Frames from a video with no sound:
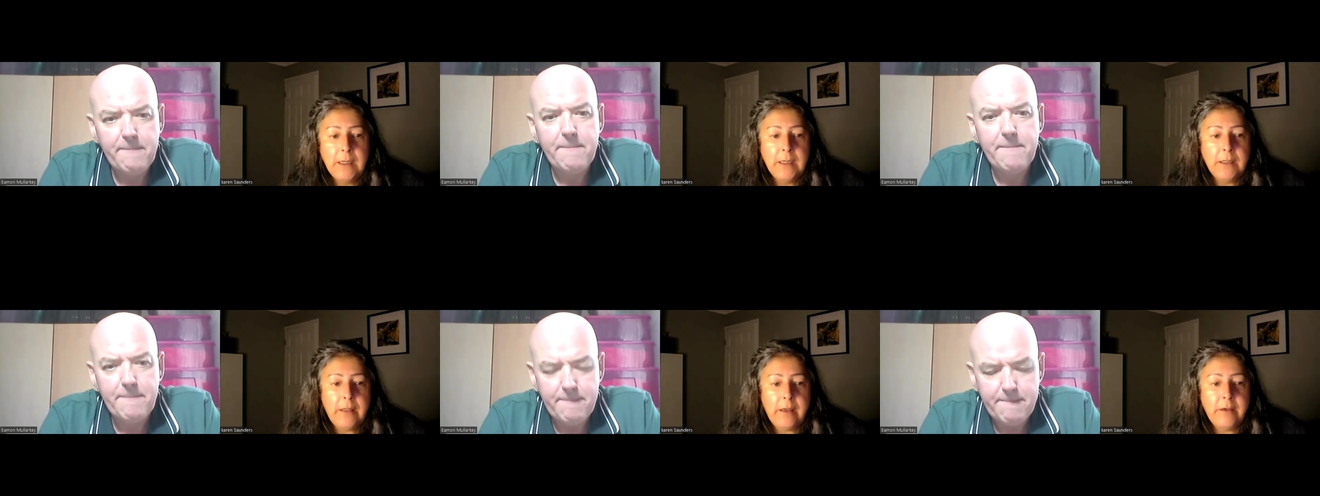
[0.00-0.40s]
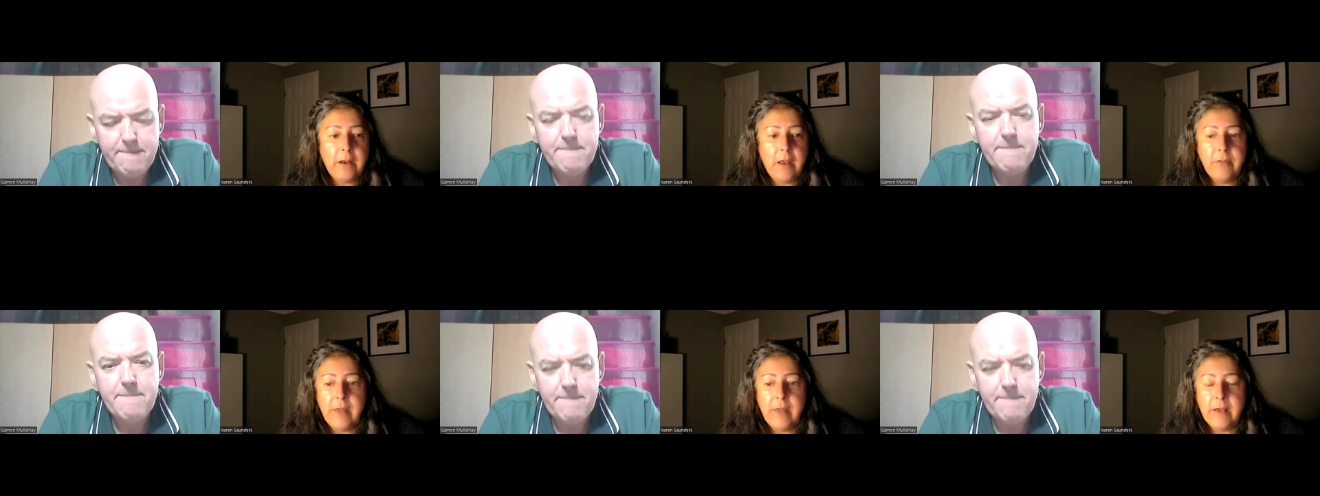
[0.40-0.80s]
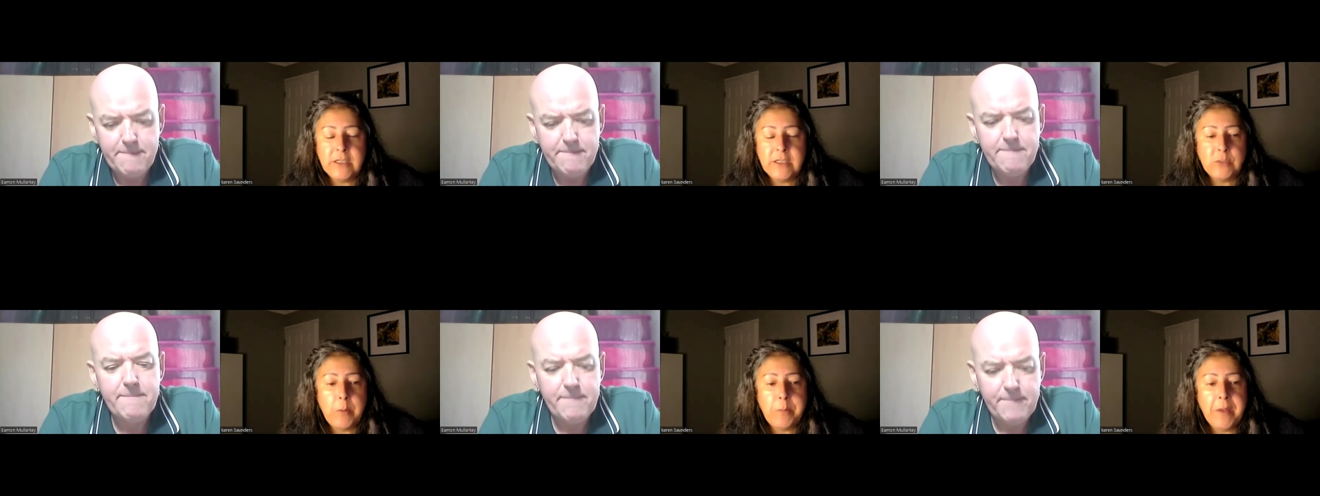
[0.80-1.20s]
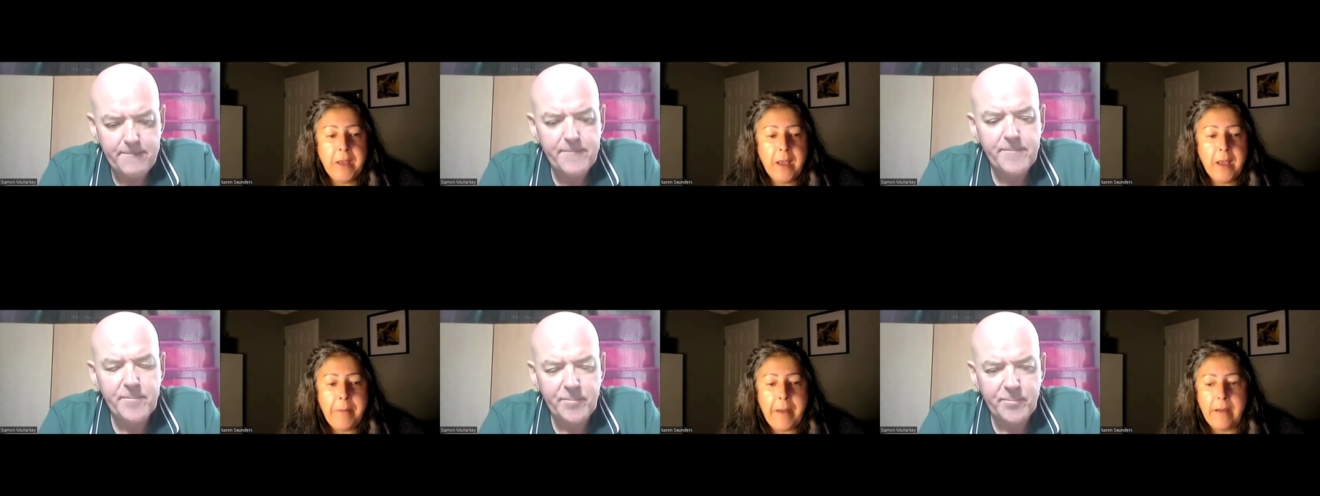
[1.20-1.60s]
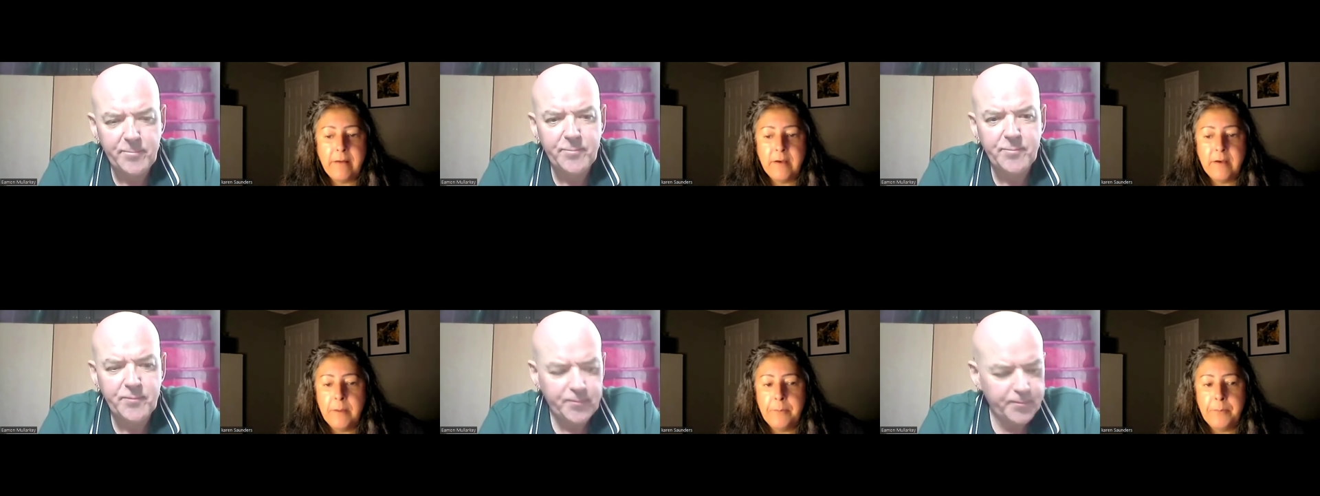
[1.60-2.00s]
Speaker 1: you know they're swimming about in a
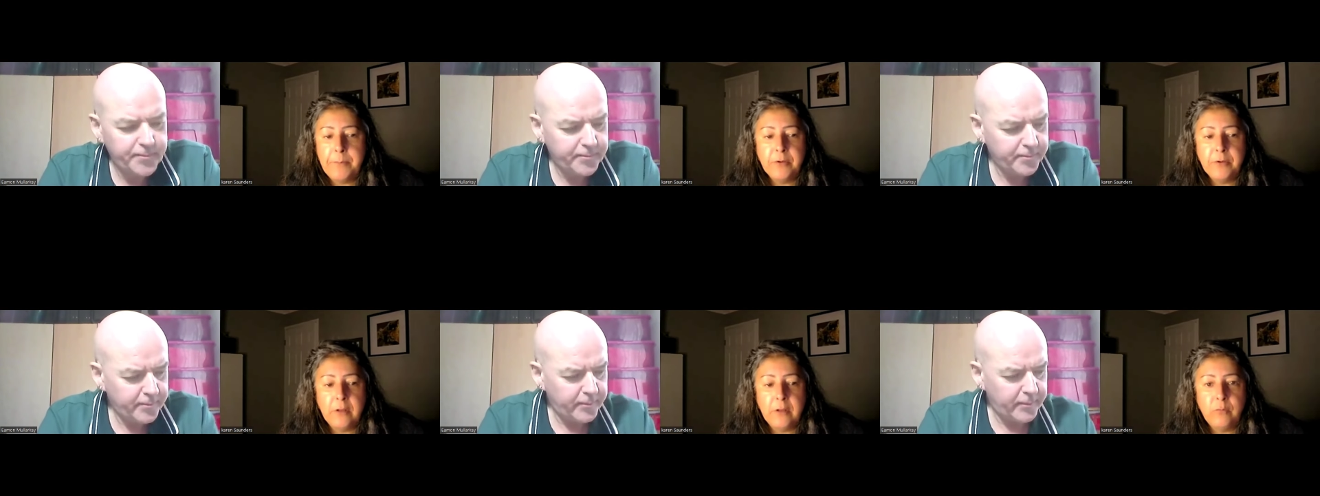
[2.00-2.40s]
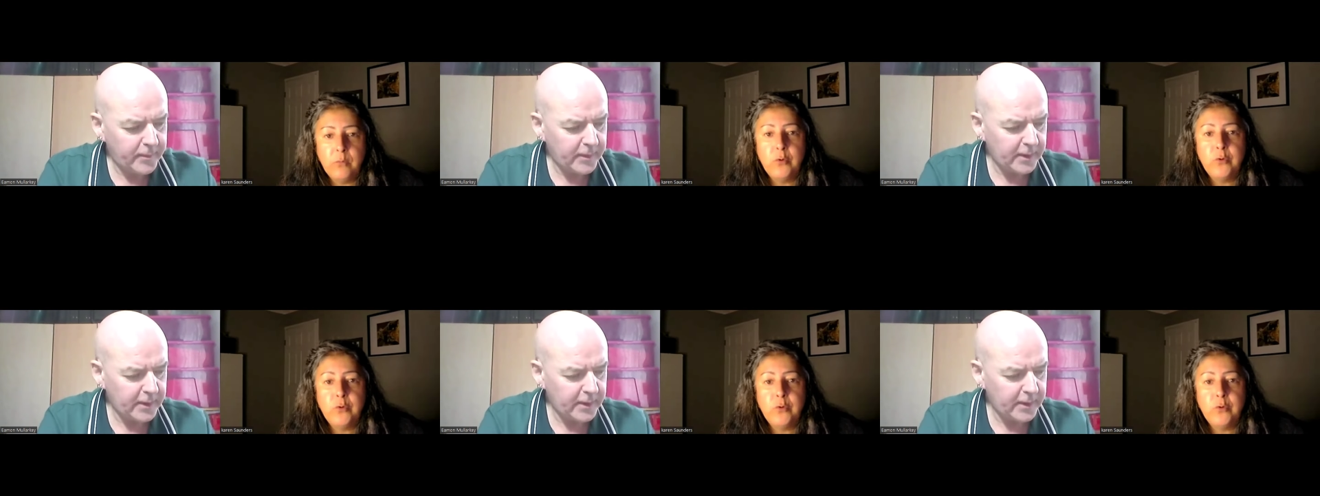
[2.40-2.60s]
puddle of water now,